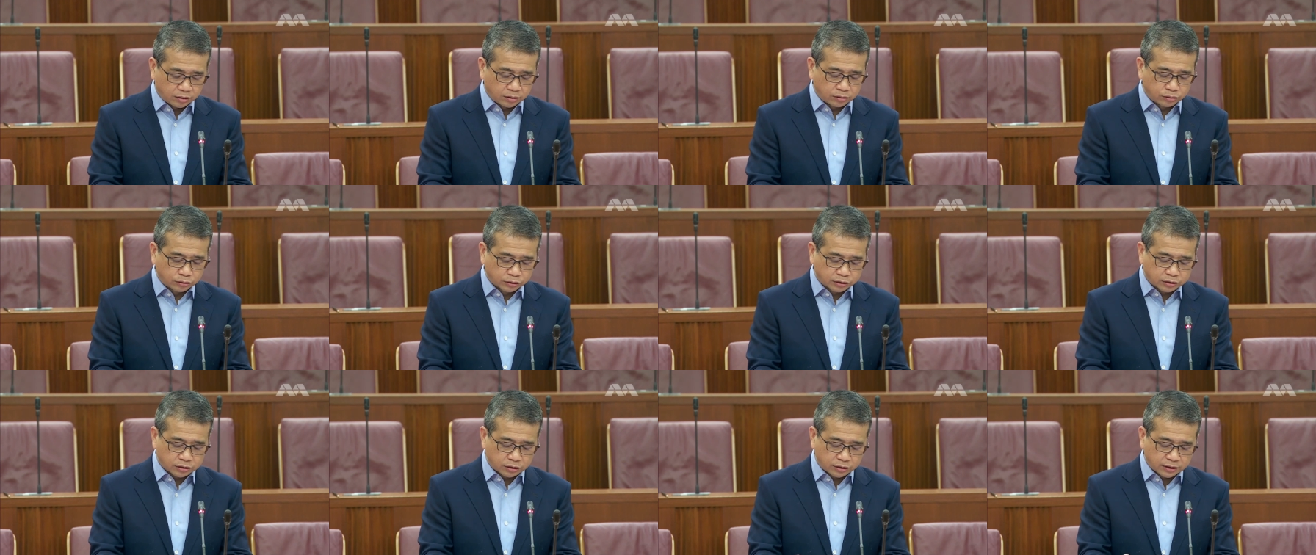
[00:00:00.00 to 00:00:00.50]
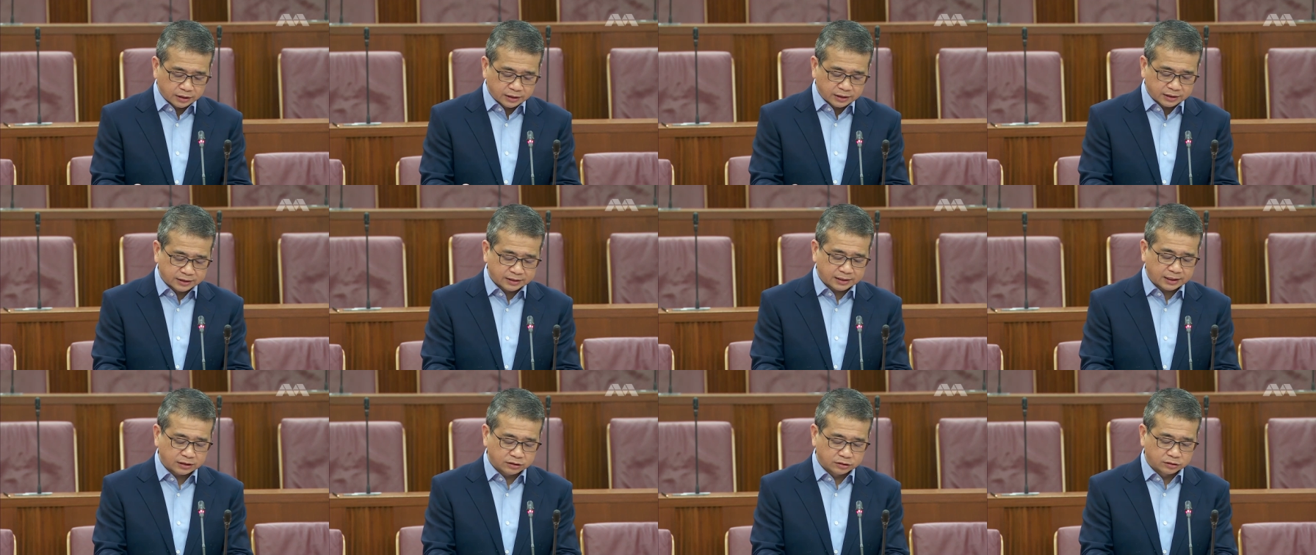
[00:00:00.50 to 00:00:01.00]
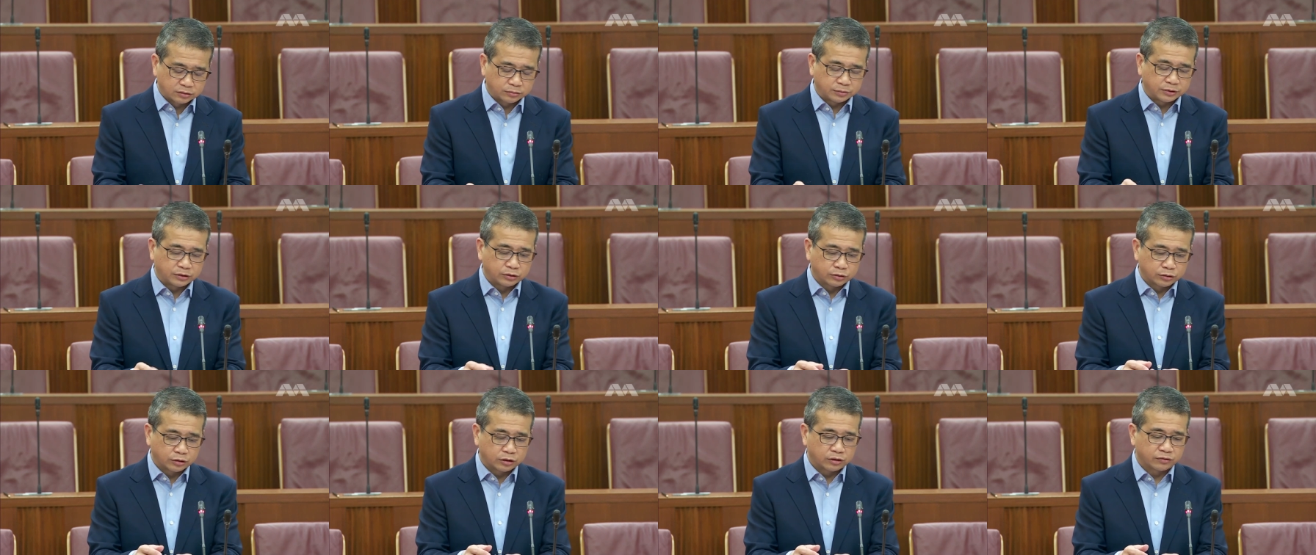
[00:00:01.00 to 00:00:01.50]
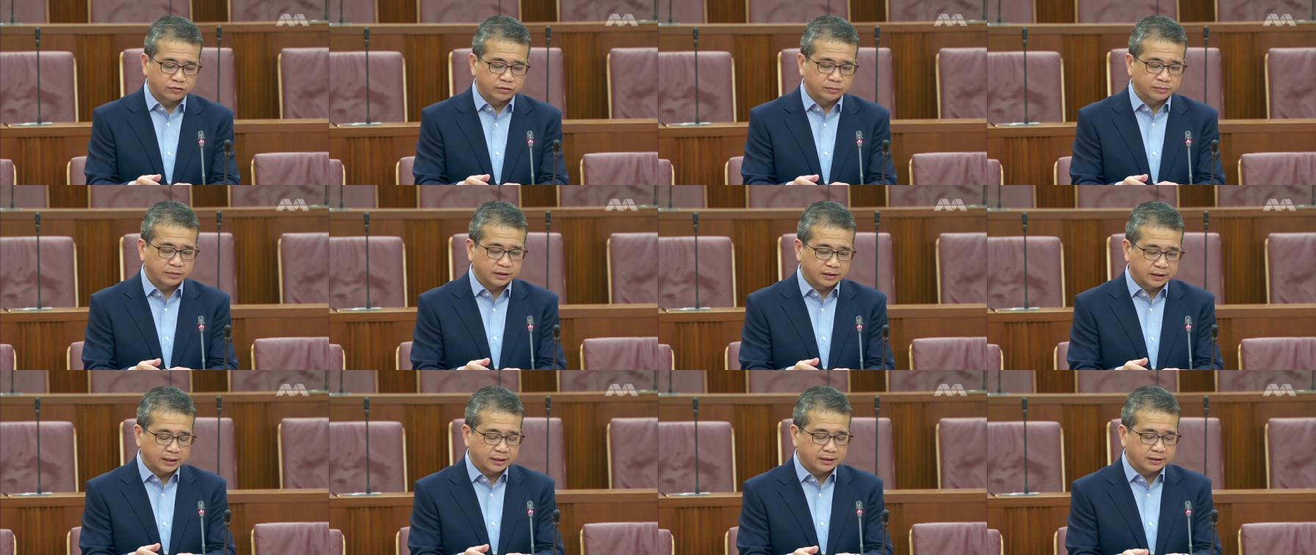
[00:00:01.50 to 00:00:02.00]
or whose lawyer decides to withdraw
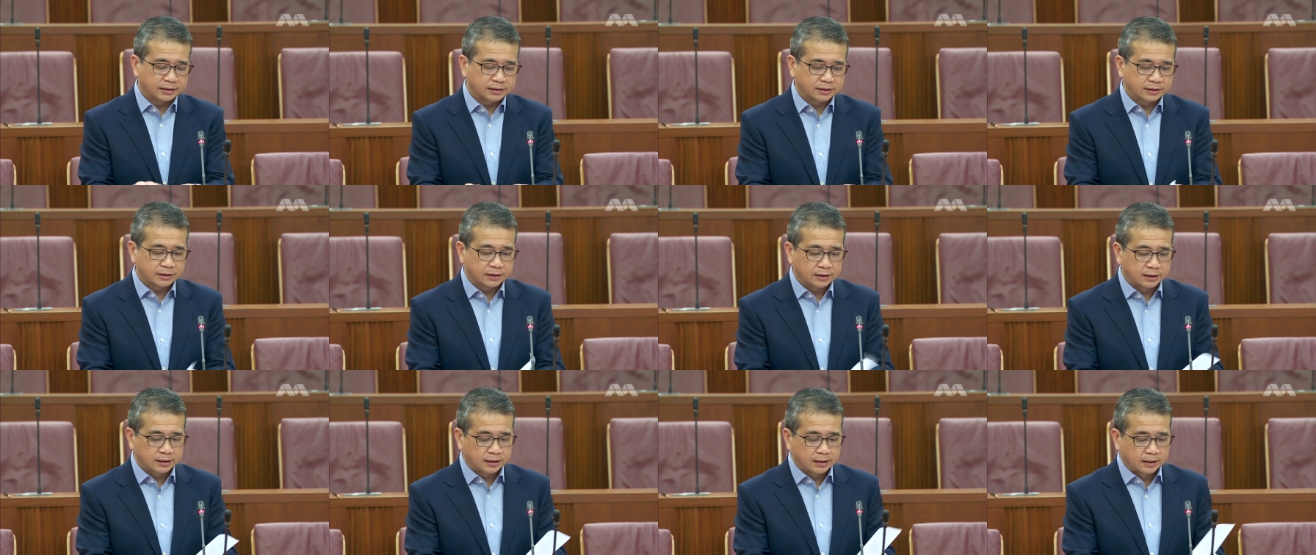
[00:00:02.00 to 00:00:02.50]
from the case.